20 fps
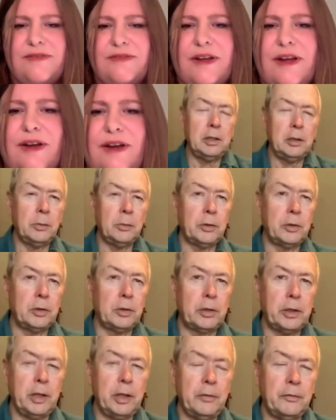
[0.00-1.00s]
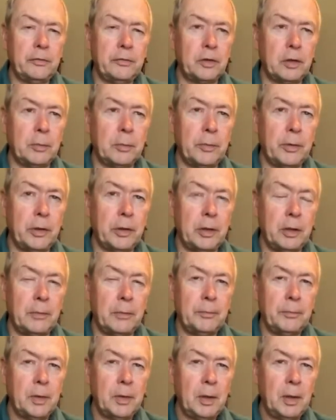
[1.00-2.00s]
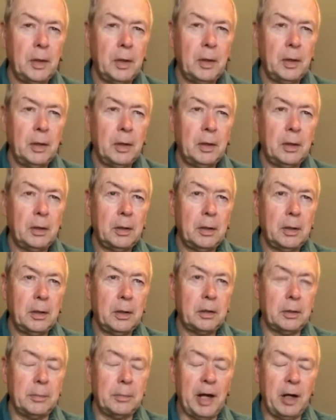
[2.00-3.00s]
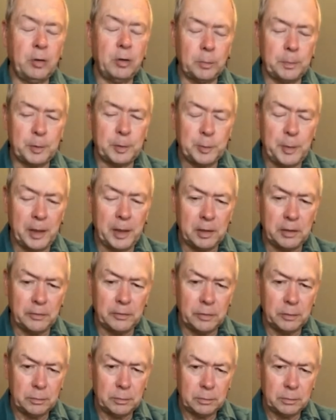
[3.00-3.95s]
I deal with learning from the macro perspective.